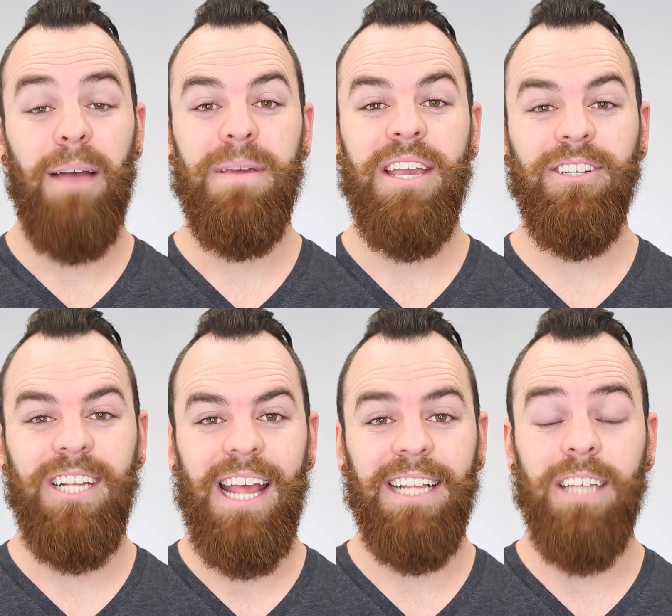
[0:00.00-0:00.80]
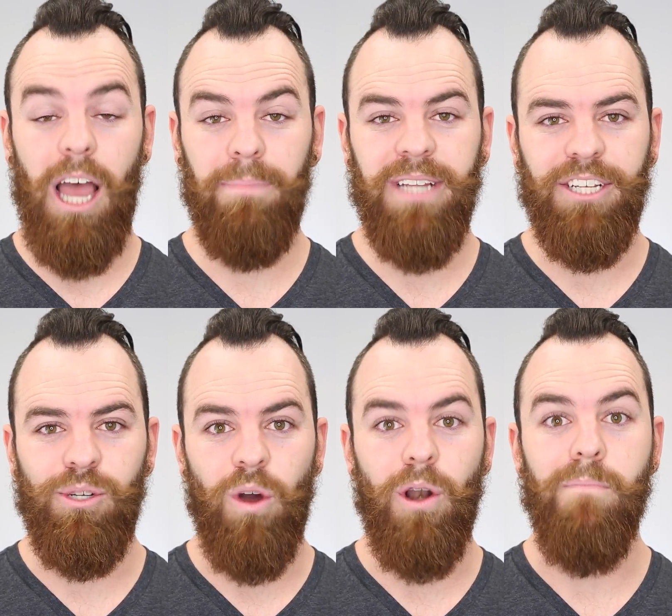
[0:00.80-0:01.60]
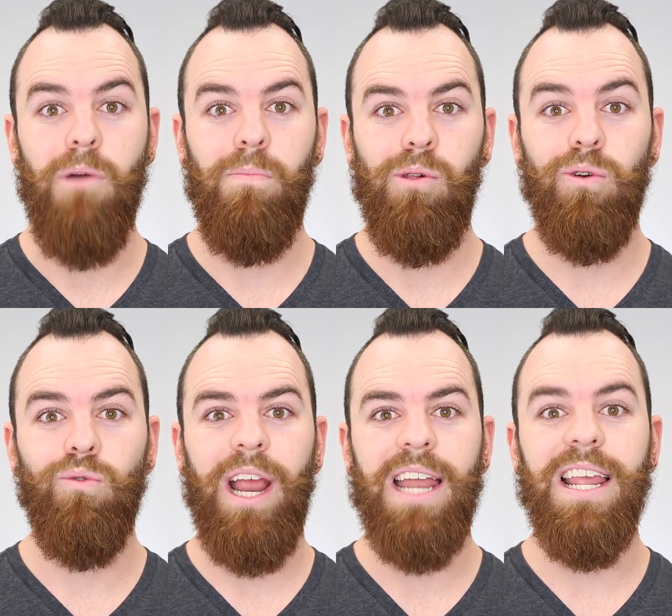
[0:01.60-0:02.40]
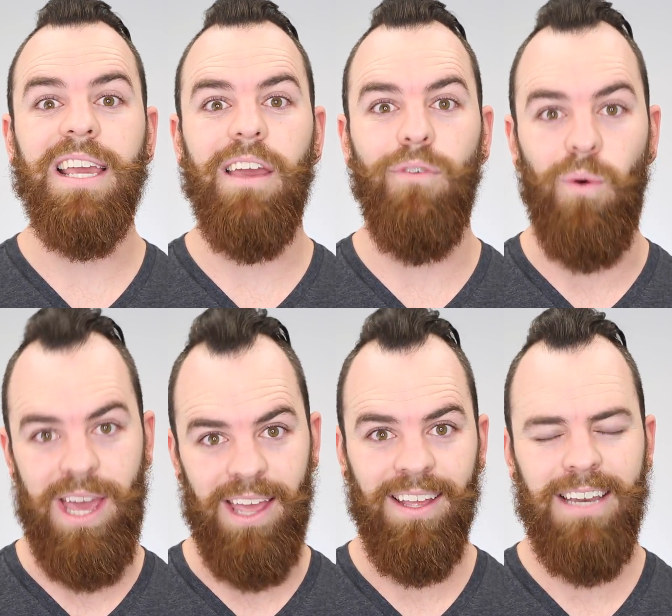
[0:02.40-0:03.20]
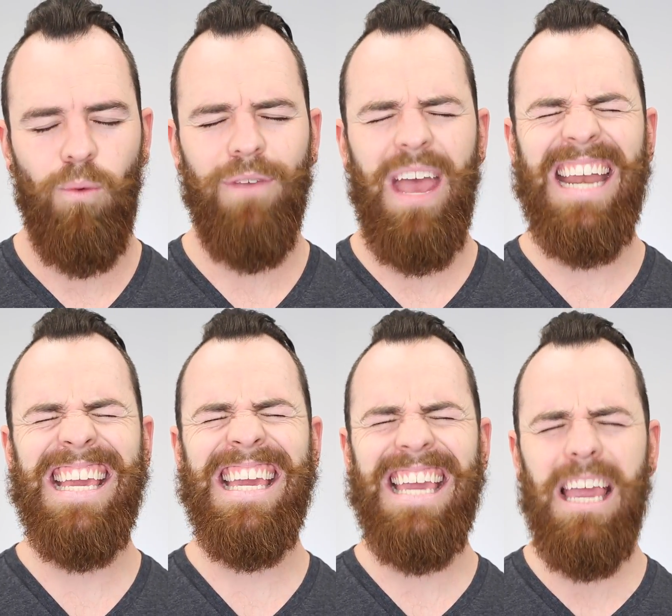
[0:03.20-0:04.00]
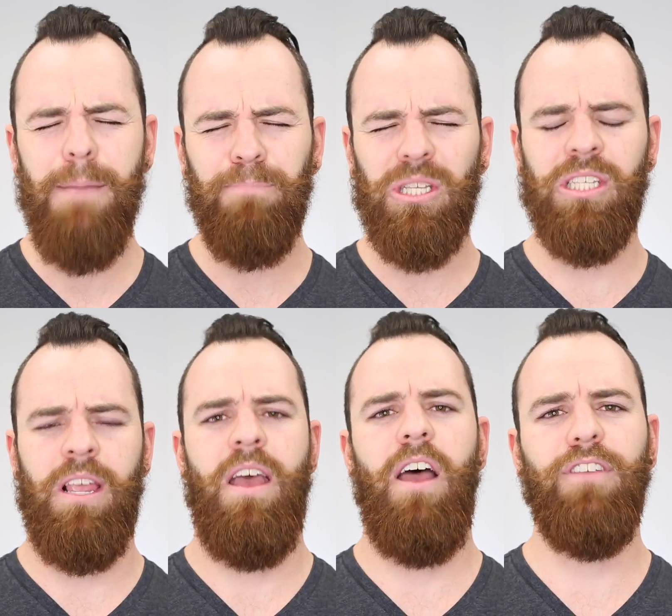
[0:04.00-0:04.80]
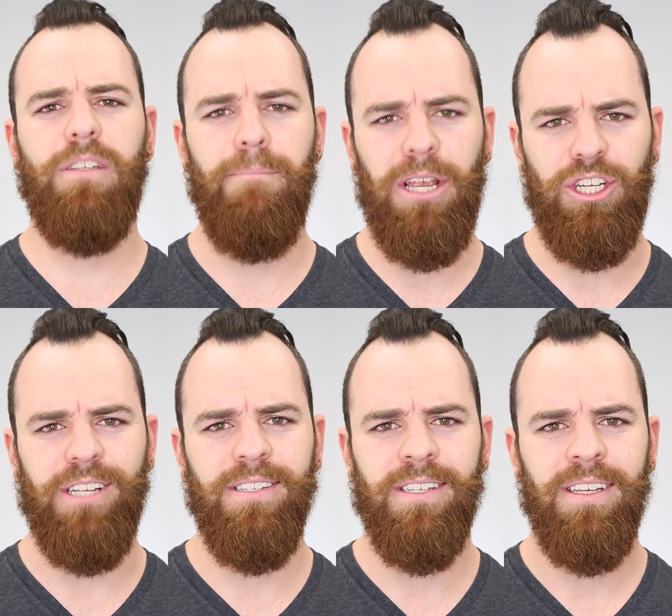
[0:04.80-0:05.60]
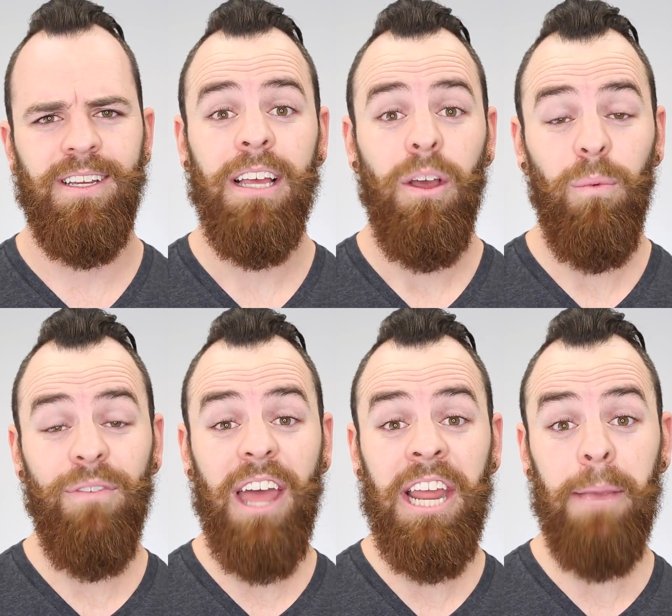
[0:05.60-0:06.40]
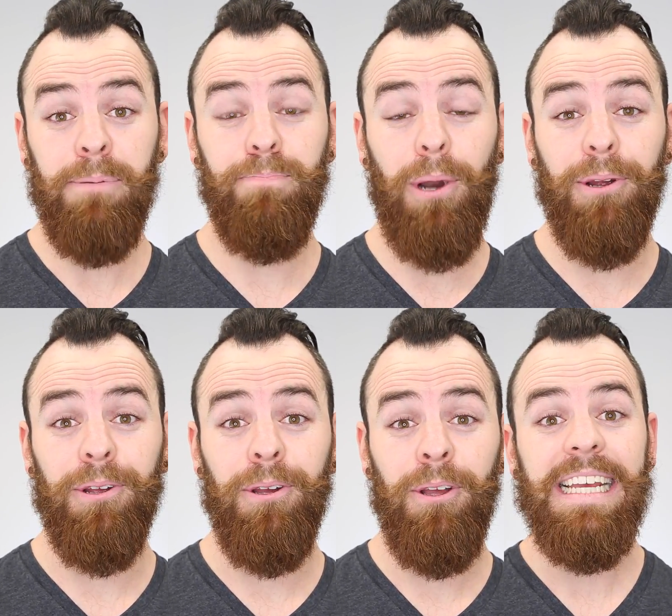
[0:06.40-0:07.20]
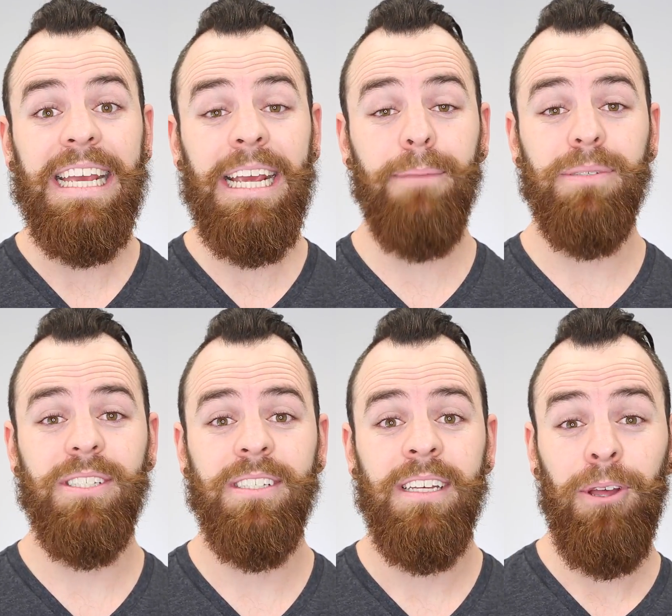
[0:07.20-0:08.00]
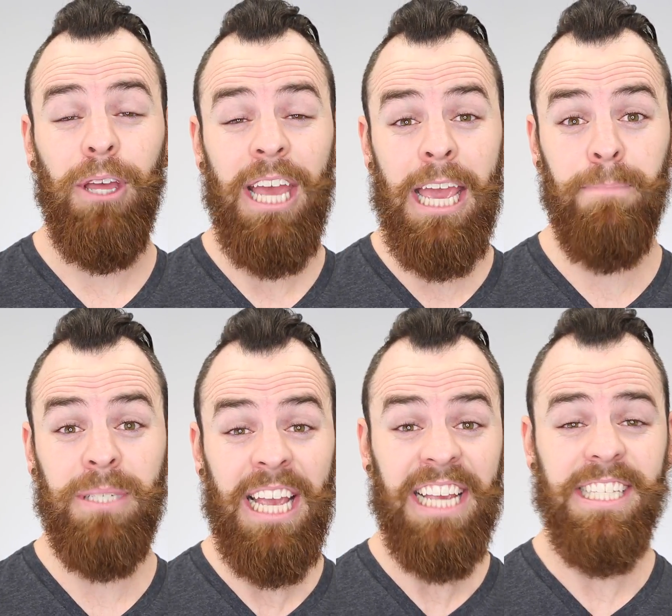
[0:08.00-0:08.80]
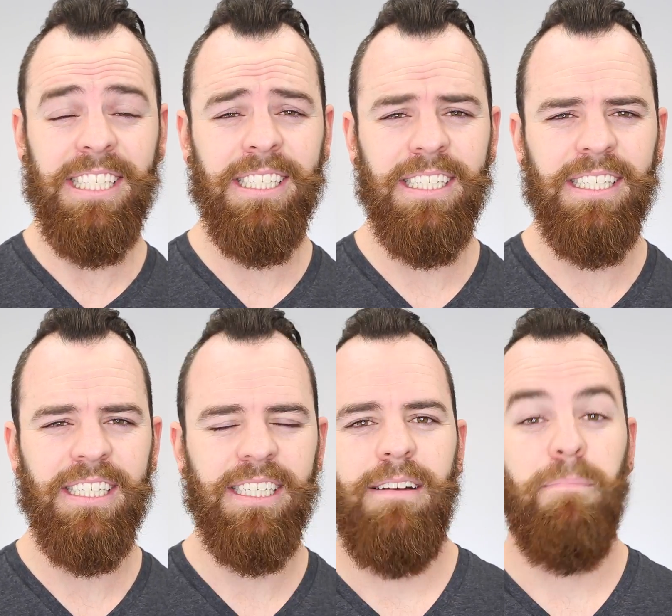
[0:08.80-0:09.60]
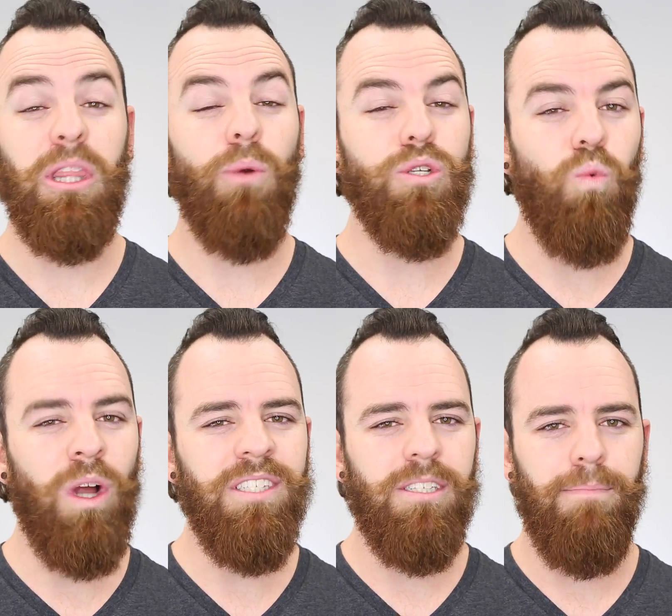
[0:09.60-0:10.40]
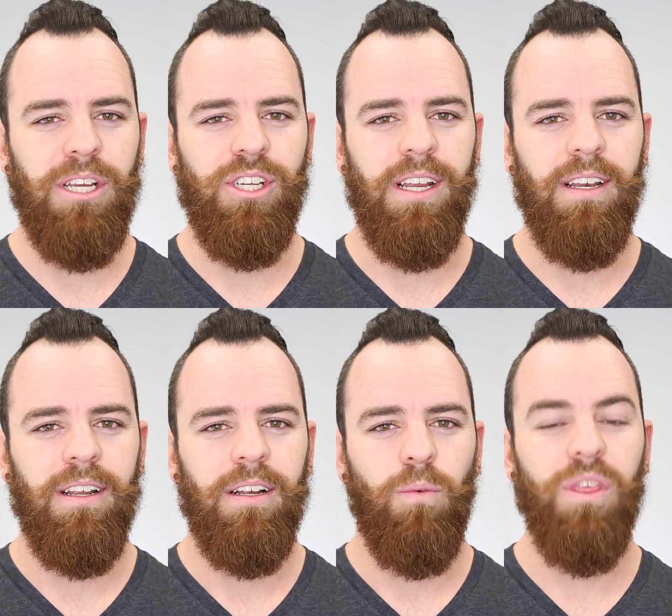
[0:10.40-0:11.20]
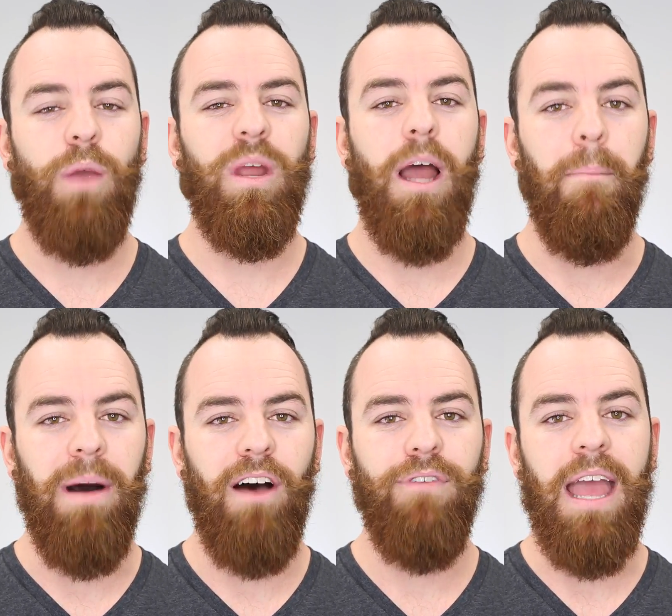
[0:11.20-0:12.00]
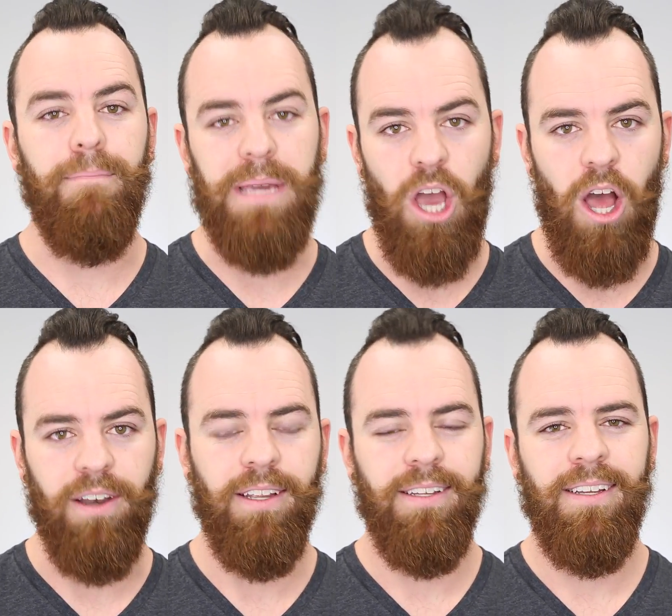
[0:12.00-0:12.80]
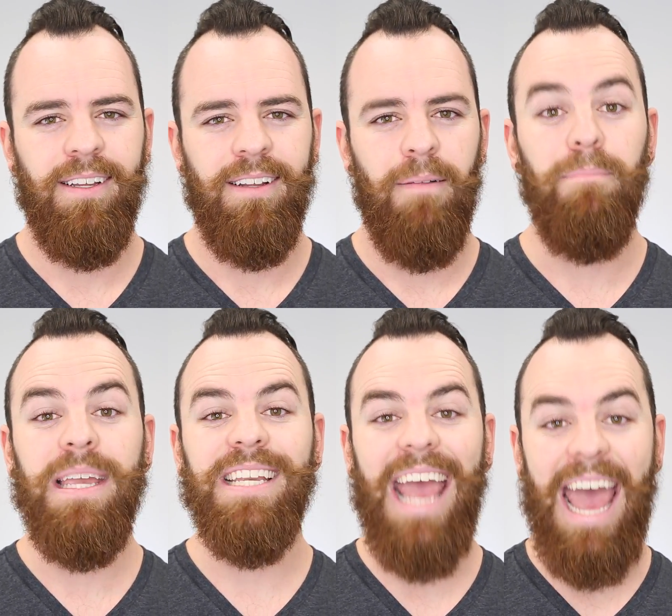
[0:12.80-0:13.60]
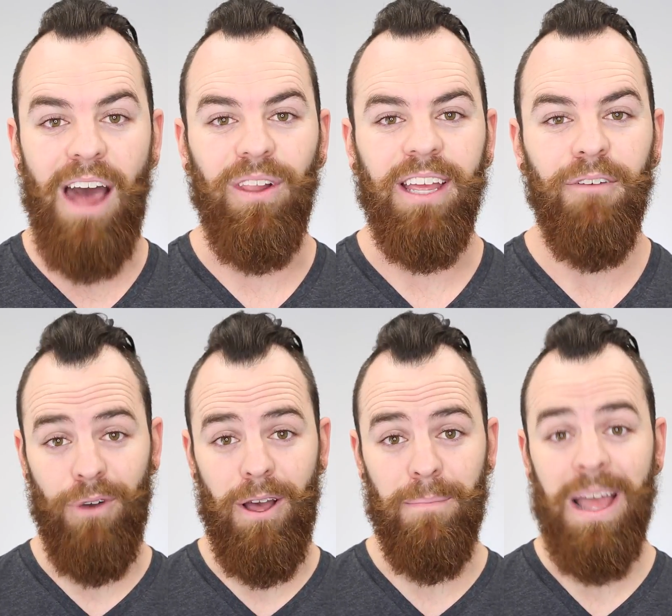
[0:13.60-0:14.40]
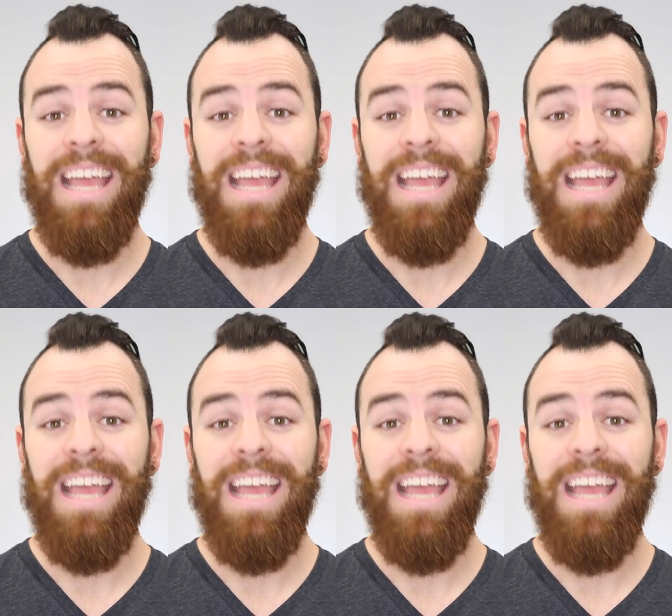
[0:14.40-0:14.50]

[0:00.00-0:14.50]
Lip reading: I'm here today to update you on our mobile grant giveaway. Now, we've had heaps of submissions. We've had heaps, bro. Heaps. Heaps is. But there was one submission where they went above and beyond. Meet Allie from